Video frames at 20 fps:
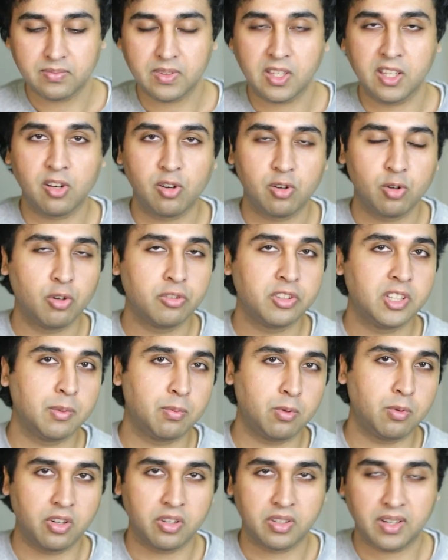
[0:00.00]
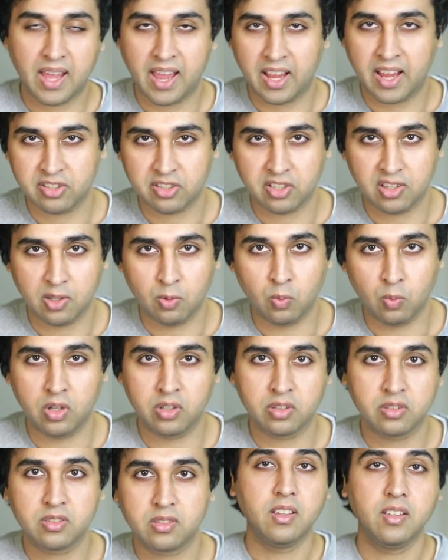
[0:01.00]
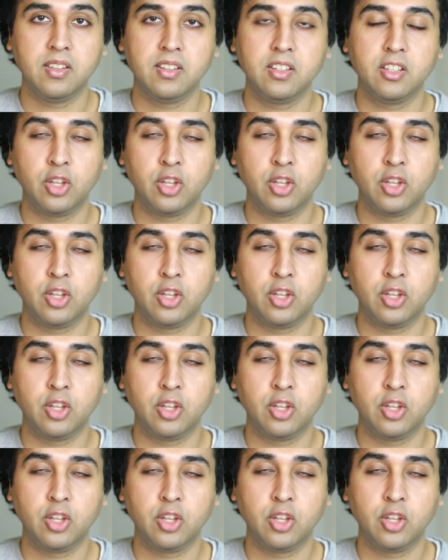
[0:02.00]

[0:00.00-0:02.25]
You don't know if their product actually works.